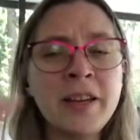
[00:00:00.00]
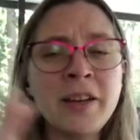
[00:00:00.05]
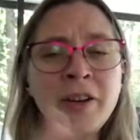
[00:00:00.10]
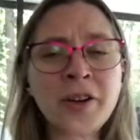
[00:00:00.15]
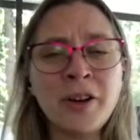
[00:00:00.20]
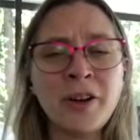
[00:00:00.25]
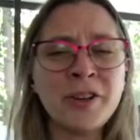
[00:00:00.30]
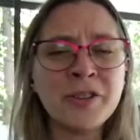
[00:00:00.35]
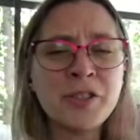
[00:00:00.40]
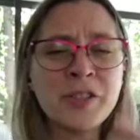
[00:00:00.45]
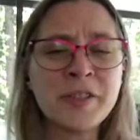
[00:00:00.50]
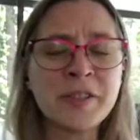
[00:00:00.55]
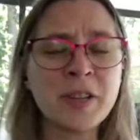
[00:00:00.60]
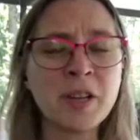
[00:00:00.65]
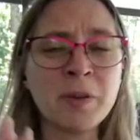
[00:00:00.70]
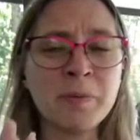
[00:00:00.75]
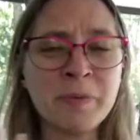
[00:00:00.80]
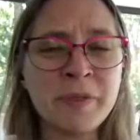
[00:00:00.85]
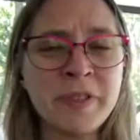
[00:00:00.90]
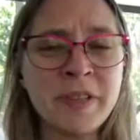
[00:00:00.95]
then it all just
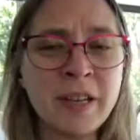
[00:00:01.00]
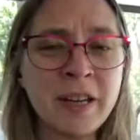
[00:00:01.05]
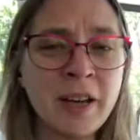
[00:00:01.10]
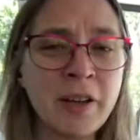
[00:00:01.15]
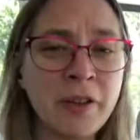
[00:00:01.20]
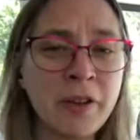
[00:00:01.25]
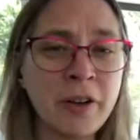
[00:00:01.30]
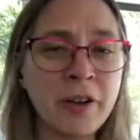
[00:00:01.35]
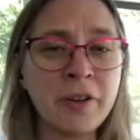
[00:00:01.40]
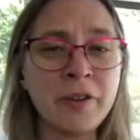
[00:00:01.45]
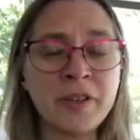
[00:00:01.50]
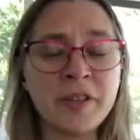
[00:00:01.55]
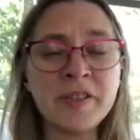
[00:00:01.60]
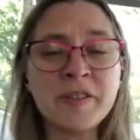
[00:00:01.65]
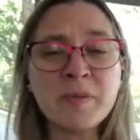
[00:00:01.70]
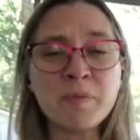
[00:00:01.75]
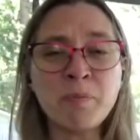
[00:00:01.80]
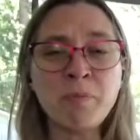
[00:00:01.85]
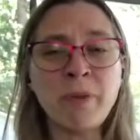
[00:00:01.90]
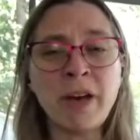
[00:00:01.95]
comes together in
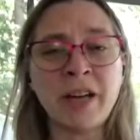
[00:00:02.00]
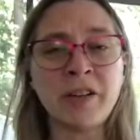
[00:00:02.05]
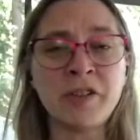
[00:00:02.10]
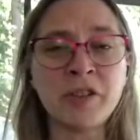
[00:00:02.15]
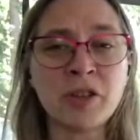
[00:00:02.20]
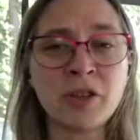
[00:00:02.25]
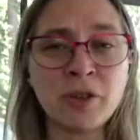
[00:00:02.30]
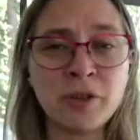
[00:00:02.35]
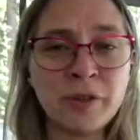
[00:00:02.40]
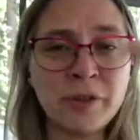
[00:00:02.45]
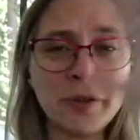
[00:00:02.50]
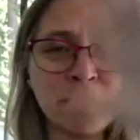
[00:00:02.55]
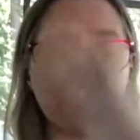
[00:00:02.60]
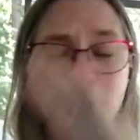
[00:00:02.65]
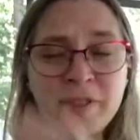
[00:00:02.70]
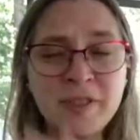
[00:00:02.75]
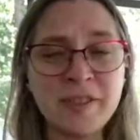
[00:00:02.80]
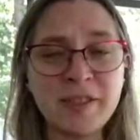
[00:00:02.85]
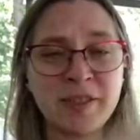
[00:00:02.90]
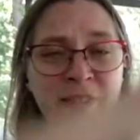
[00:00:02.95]
this magical,
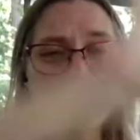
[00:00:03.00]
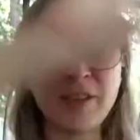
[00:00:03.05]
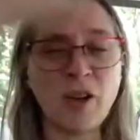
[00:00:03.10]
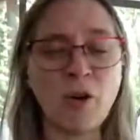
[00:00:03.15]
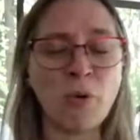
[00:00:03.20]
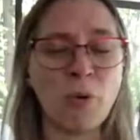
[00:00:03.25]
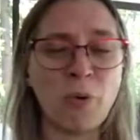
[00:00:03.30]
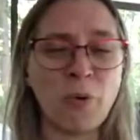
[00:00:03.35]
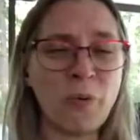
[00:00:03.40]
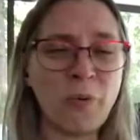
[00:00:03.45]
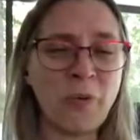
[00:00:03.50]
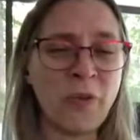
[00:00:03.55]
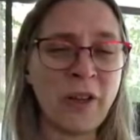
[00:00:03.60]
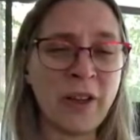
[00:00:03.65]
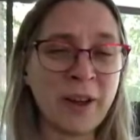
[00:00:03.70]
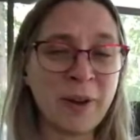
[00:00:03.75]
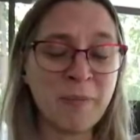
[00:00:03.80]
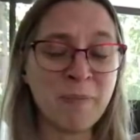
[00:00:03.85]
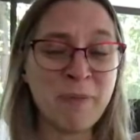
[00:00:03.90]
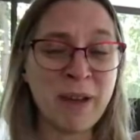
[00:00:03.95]

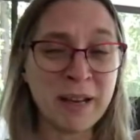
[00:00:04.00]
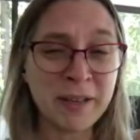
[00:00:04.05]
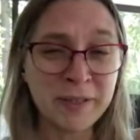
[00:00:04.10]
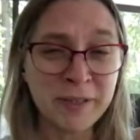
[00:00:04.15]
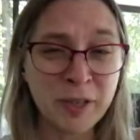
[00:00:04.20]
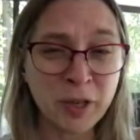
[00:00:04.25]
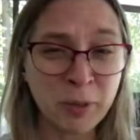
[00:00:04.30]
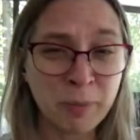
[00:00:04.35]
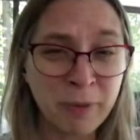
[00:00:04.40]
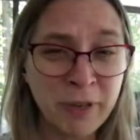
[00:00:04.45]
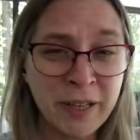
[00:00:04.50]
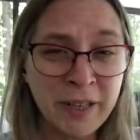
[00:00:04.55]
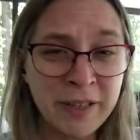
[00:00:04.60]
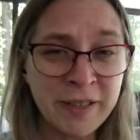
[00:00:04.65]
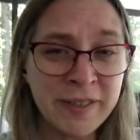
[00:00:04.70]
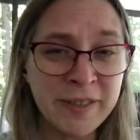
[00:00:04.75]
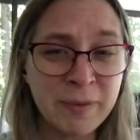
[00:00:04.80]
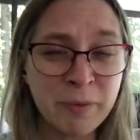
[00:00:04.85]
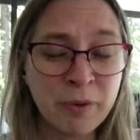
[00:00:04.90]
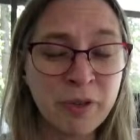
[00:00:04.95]
like,
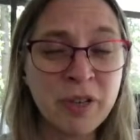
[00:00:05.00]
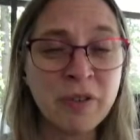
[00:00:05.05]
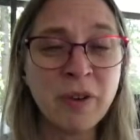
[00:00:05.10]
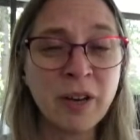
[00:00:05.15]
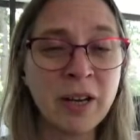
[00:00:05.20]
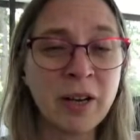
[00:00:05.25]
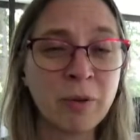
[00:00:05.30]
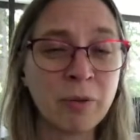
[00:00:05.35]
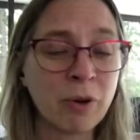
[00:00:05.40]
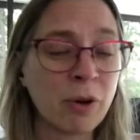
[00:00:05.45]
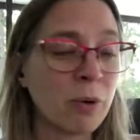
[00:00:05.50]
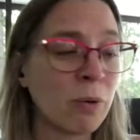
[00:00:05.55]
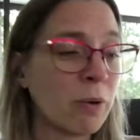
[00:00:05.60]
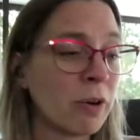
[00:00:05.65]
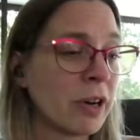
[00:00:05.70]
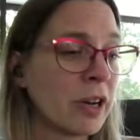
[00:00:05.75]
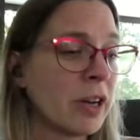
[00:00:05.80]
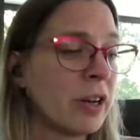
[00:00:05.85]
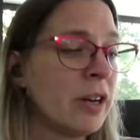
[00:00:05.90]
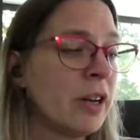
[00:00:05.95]
masterpiece when you get it
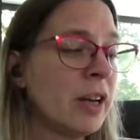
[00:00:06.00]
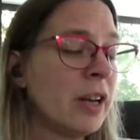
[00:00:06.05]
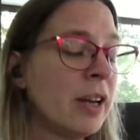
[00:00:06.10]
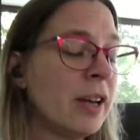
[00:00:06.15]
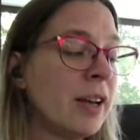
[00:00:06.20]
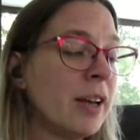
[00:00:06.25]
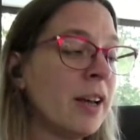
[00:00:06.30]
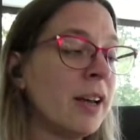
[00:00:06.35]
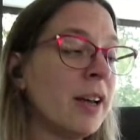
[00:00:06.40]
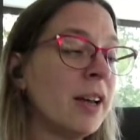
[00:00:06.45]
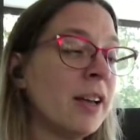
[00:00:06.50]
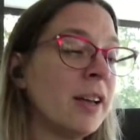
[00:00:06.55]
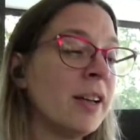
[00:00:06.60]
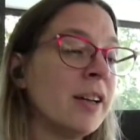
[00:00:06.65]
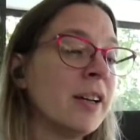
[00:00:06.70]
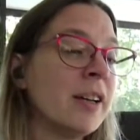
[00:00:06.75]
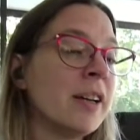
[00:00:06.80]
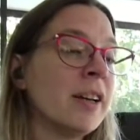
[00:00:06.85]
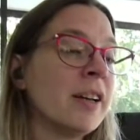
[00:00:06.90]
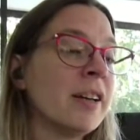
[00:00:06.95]
recorded.
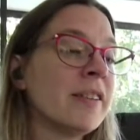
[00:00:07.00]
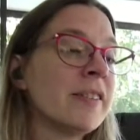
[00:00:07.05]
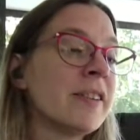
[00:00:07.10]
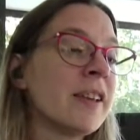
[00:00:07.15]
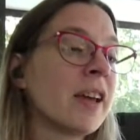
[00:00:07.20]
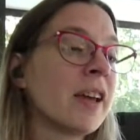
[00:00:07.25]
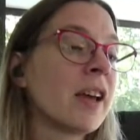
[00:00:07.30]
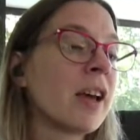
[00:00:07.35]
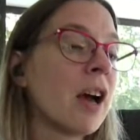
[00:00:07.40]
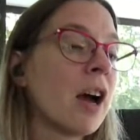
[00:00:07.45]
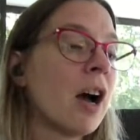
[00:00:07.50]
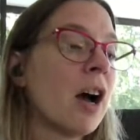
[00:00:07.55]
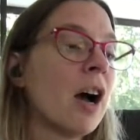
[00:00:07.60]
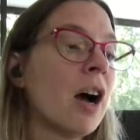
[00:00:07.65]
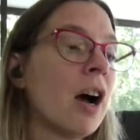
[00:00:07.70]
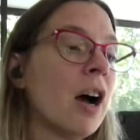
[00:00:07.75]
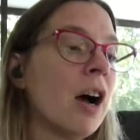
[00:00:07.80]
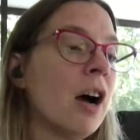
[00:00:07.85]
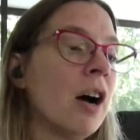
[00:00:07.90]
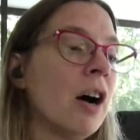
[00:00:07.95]
It's like,
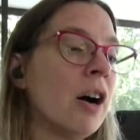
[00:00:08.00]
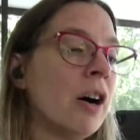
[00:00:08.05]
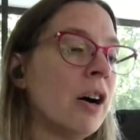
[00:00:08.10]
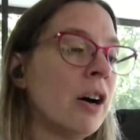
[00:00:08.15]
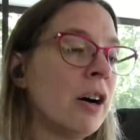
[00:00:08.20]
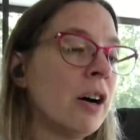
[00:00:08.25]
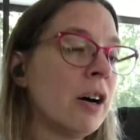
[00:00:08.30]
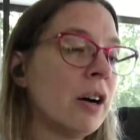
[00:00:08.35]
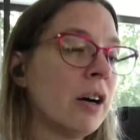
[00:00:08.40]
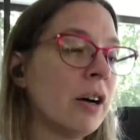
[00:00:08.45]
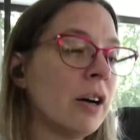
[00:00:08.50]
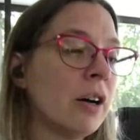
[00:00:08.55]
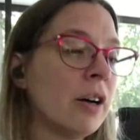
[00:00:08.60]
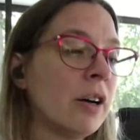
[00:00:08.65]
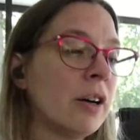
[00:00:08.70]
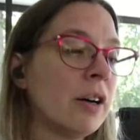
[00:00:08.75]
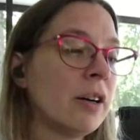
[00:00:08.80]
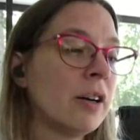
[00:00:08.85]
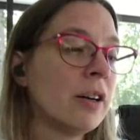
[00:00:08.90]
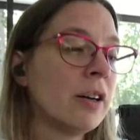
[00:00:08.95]
oh.
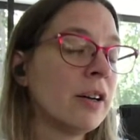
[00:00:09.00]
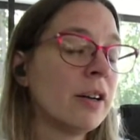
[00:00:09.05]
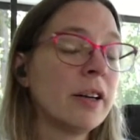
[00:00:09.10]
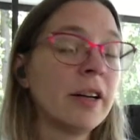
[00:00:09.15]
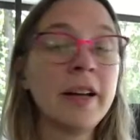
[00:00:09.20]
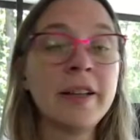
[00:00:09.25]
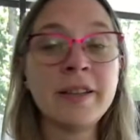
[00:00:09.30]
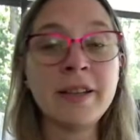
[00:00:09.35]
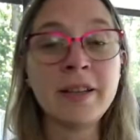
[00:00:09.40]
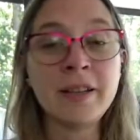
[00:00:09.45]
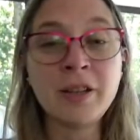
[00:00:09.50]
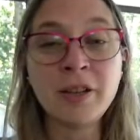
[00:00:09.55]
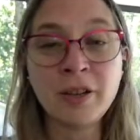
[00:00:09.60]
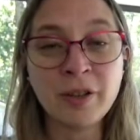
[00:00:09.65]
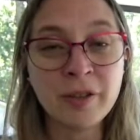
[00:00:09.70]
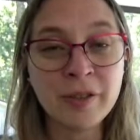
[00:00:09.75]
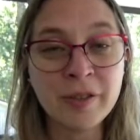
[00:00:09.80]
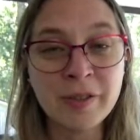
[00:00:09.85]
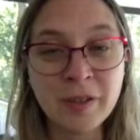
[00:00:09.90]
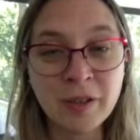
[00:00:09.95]
And then
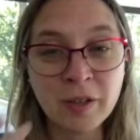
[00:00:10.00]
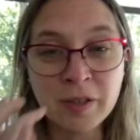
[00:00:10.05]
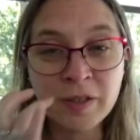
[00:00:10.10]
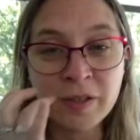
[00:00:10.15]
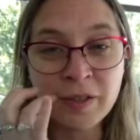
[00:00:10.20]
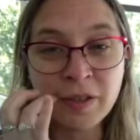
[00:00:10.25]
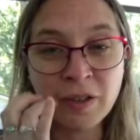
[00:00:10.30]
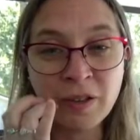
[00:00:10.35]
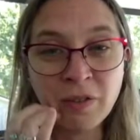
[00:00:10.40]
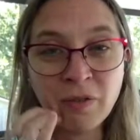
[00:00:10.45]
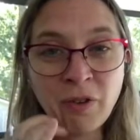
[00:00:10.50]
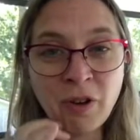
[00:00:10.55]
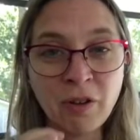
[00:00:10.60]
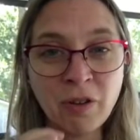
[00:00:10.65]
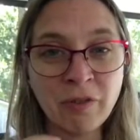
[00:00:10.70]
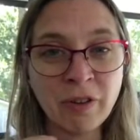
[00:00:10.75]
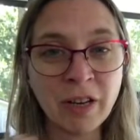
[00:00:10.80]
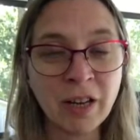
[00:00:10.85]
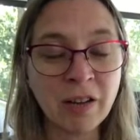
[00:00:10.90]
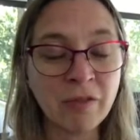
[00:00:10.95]
the song is still
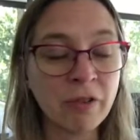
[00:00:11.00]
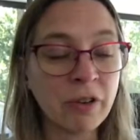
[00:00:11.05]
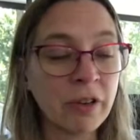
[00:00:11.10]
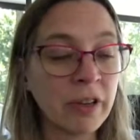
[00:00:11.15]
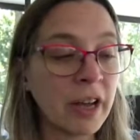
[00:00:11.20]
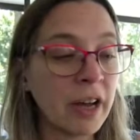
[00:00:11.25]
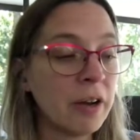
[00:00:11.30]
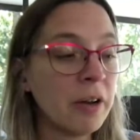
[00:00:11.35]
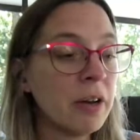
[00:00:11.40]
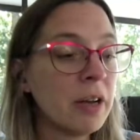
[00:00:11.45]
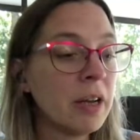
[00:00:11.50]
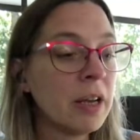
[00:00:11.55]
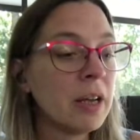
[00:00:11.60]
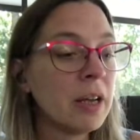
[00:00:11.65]
evolving after that.